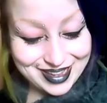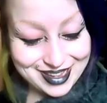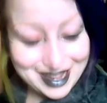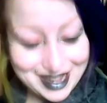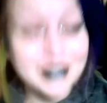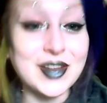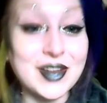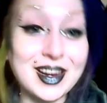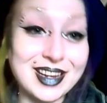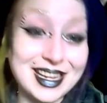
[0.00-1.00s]
was very
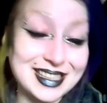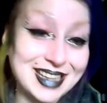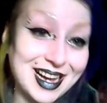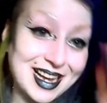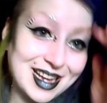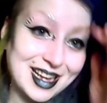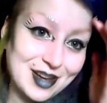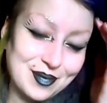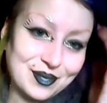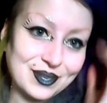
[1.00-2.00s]
lucky because the
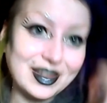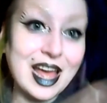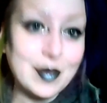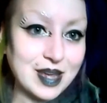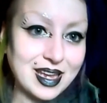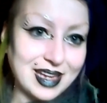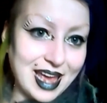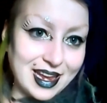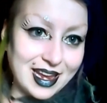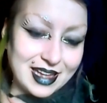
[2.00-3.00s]
guy let me
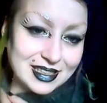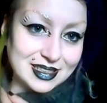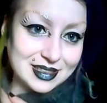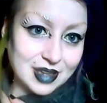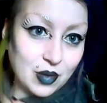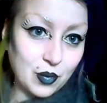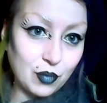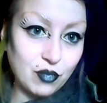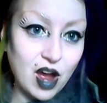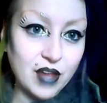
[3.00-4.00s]
get it
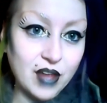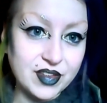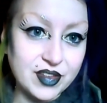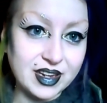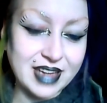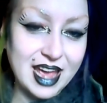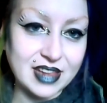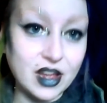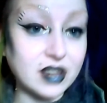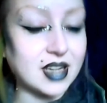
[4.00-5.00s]
rather than getting
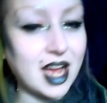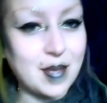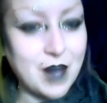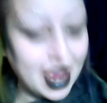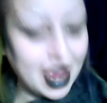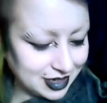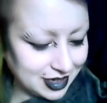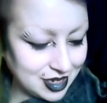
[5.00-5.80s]
the entire pack,